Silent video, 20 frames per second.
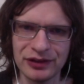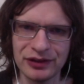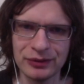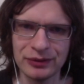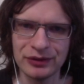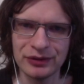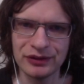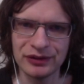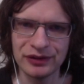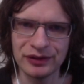this
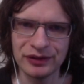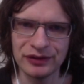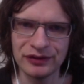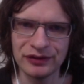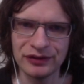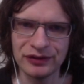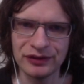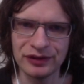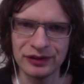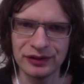Cold as
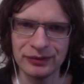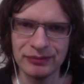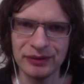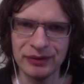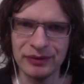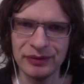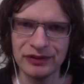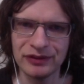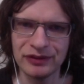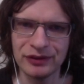Ice song,
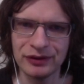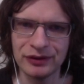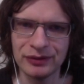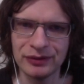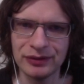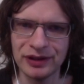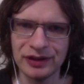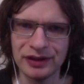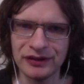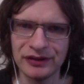maybe
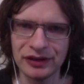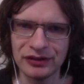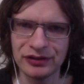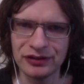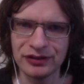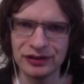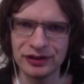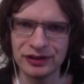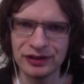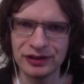Snow Queen is
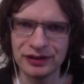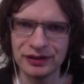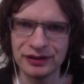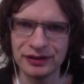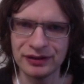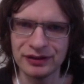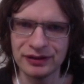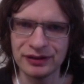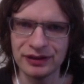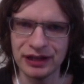
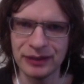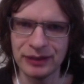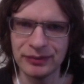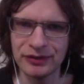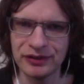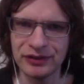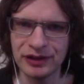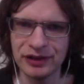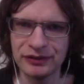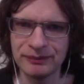actually
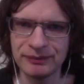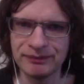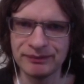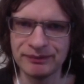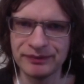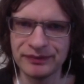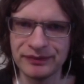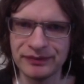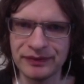upstage.